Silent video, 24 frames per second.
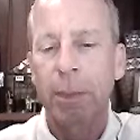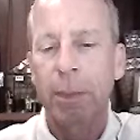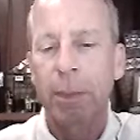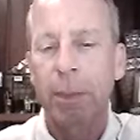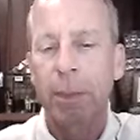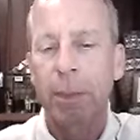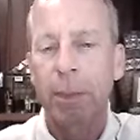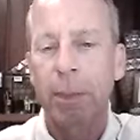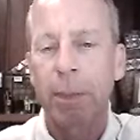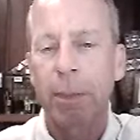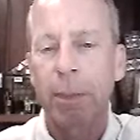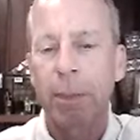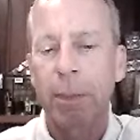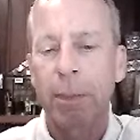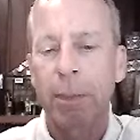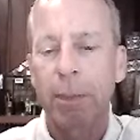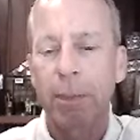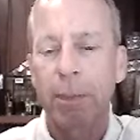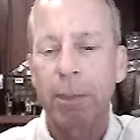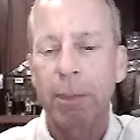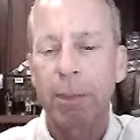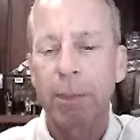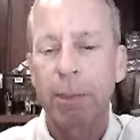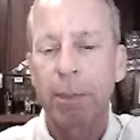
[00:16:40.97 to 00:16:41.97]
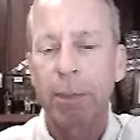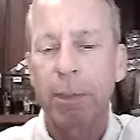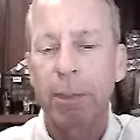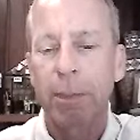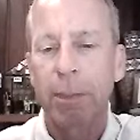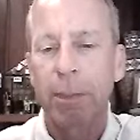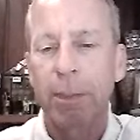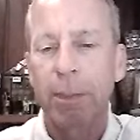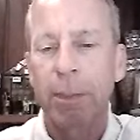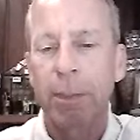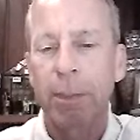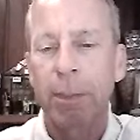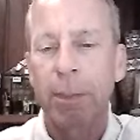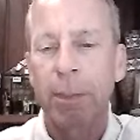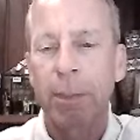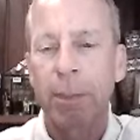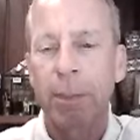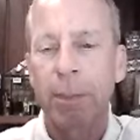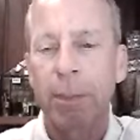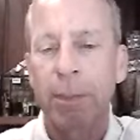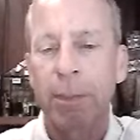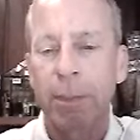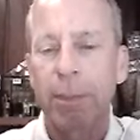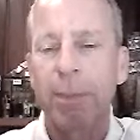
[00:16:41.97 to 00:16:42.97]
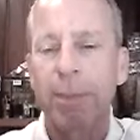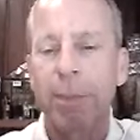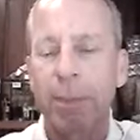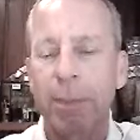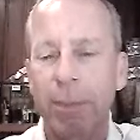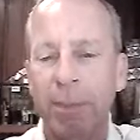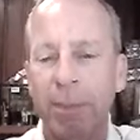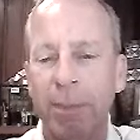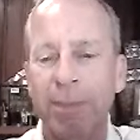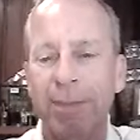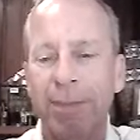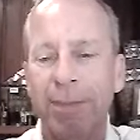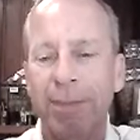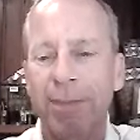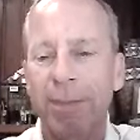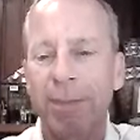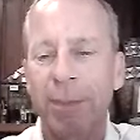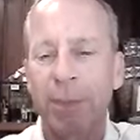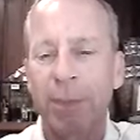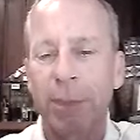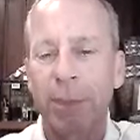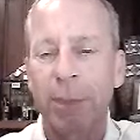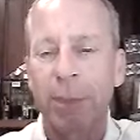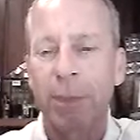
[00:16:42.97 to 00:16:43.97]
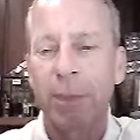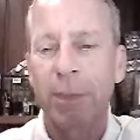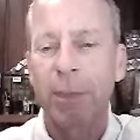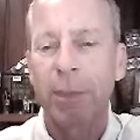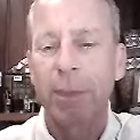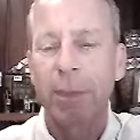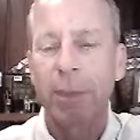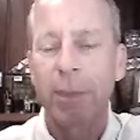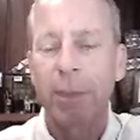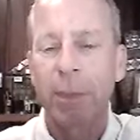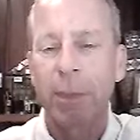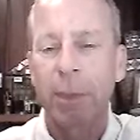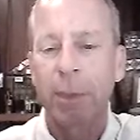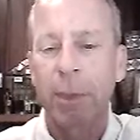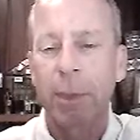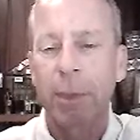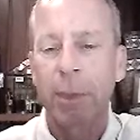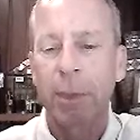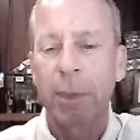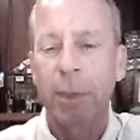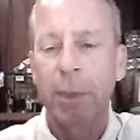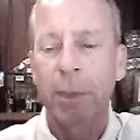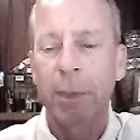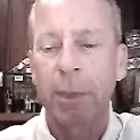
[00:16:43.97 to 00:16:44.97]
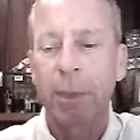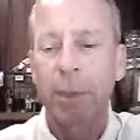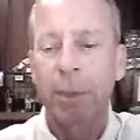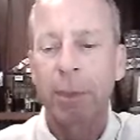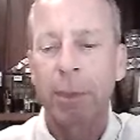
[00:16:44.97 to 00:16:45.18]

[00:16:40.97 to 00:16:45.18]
(silent)